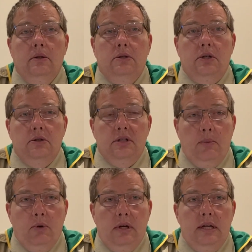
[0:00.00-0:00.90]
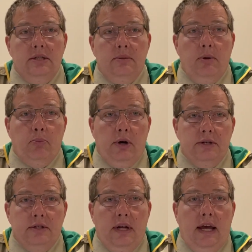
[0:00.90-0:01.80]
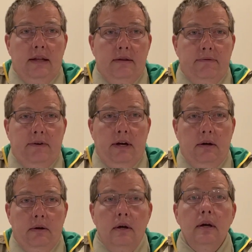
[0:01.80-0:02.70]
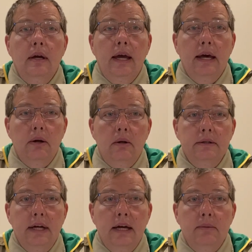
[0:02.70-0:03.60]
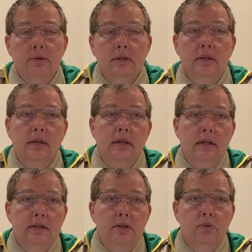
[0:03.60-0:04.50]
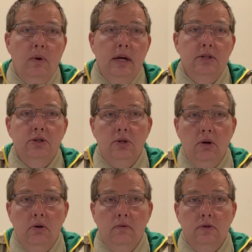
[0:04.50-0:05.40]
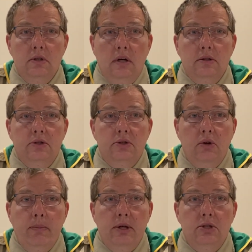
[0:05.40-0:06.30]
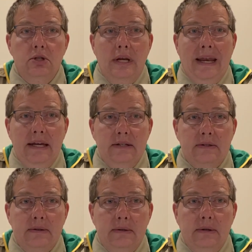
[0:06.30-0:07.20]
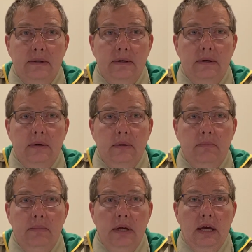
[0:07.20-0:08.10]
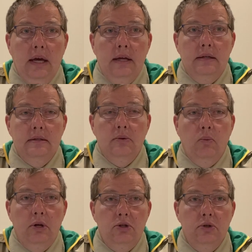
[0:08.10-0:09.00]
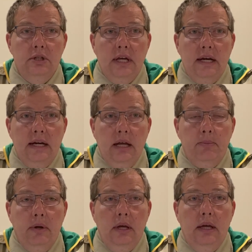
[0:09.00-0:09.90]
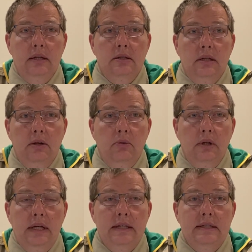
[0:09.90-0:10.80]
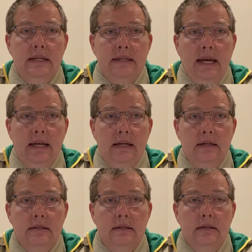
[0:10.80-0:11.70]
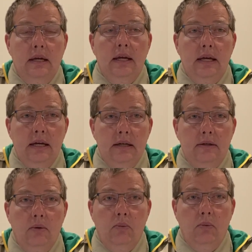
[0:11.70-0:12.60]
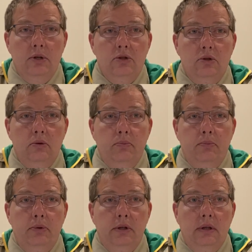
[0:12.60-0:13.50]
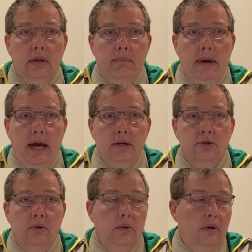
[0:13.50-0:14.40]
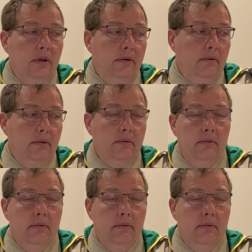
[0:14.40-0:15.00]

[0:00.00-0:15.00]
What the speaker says: So someone needs to be present at the fire at all times. This is why stoves are so much nicer, because once you set it up, it's literally instantaneous heat once you put the match or the